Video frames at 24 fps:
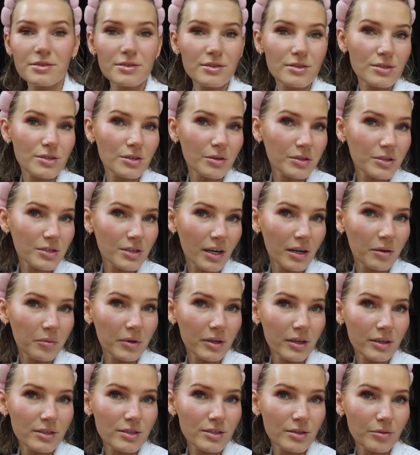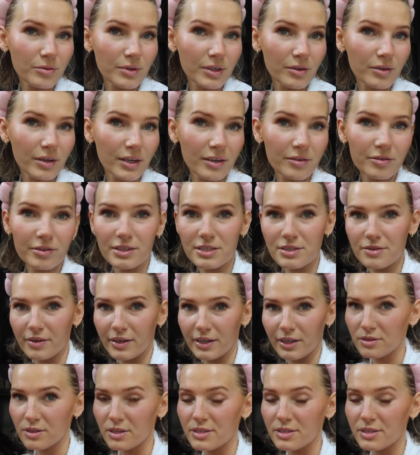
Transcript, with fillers: so I just kind of wanted to recreate it for this video.